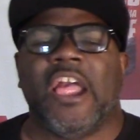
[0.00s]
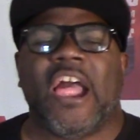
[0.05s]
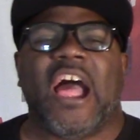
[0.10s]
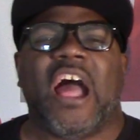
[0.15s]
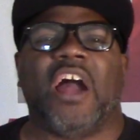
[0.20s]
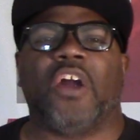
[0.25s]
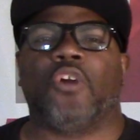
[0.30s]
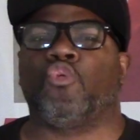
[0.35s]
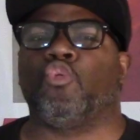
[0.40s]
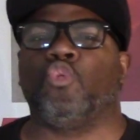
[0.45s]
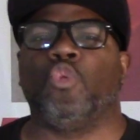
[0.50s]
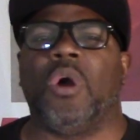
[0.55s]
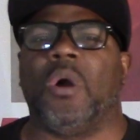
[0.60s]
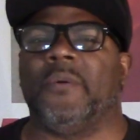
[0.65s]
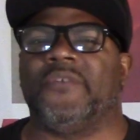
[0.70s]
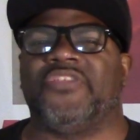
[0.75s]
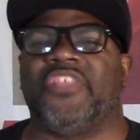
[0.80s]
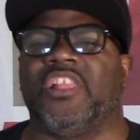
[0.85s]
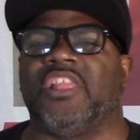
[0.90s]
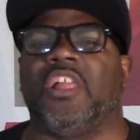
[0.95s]
I grew
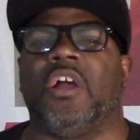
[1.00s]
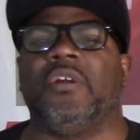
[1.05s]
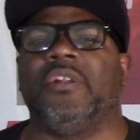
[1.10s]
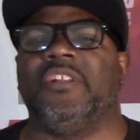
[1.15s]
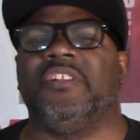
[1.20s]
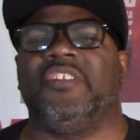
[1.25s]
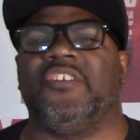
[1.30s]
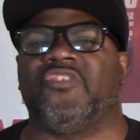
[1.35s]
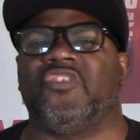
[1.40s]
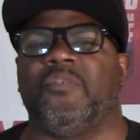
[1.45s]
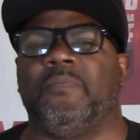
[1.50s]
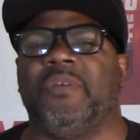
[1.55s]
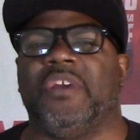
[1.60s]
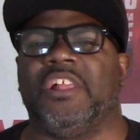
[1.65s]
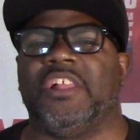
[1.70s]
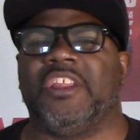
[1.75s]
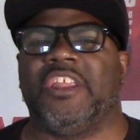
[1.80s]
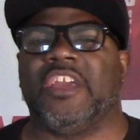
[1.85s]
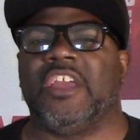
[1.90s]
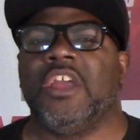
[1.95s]
up with a learning
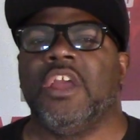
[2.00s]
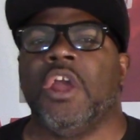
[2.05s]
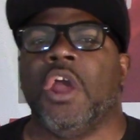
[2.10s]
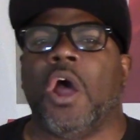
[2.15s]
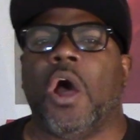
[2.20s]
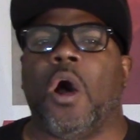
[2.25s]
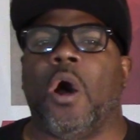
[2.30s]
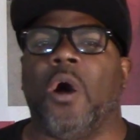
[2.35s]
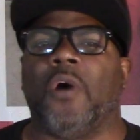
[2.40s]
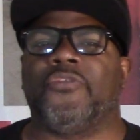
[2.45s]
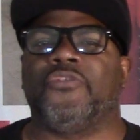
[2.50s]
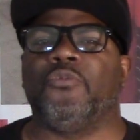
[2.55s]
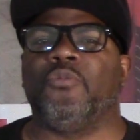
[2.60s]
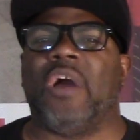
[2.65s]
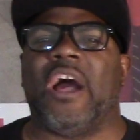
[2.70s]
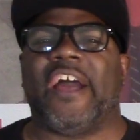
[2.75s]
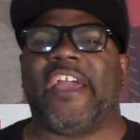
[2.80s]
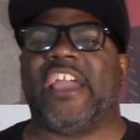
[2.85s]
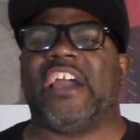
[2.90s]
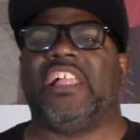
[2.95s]
disability all
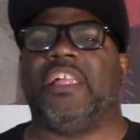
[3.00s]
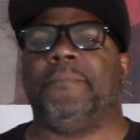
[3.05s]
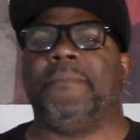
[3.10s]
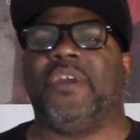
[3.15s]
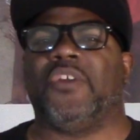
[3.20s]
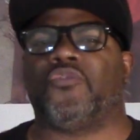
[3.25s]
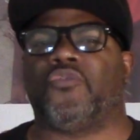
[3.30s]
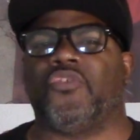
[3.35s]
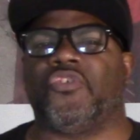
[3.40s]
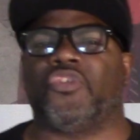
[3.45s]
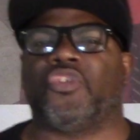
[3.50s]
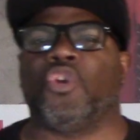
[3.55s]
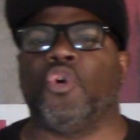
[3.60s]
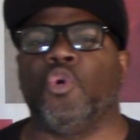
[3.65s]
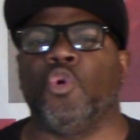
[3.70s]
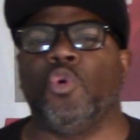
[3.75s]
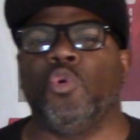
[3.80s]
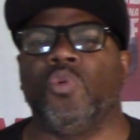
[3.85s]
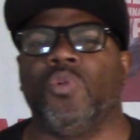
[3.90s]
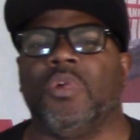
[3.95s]
throughout elementary
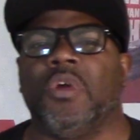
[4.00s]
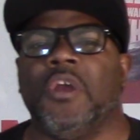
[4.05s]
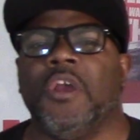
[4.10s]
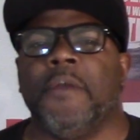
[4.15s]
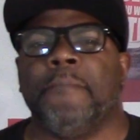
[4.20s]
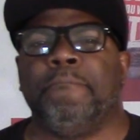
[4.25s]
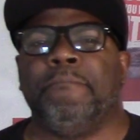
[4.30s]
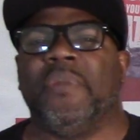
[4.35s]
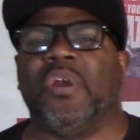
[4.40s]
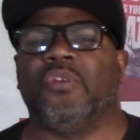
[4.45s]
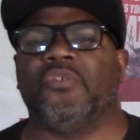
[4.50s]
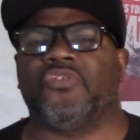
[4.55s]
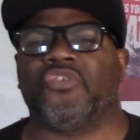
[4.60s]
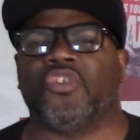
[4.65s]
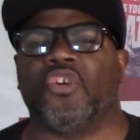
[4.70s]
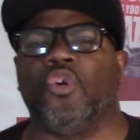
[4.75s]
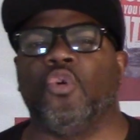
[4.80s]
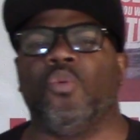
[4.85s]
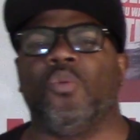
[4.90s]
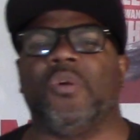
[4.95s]
school, middle
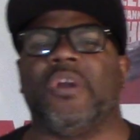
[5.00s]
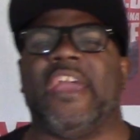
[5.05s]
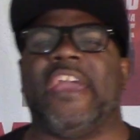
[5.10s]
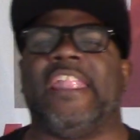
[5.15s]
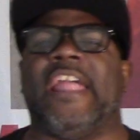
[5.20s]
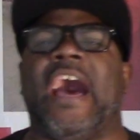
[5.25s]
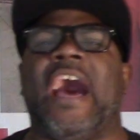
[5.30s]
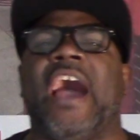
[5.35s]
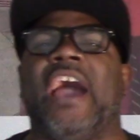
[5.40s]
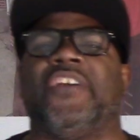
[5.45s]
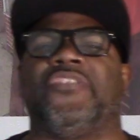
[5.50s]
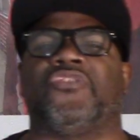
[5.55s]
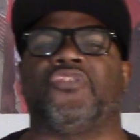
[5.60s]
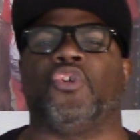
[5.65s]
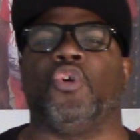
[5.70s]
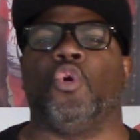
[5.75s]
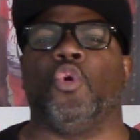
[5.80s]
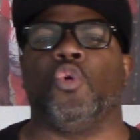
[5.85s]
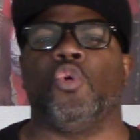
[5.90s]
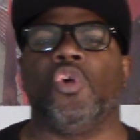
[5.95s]
school, and high
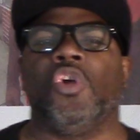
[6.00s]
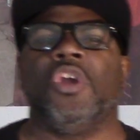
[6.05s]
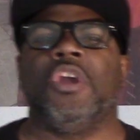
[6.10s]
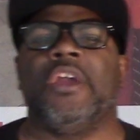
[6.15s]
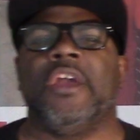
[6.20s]
school.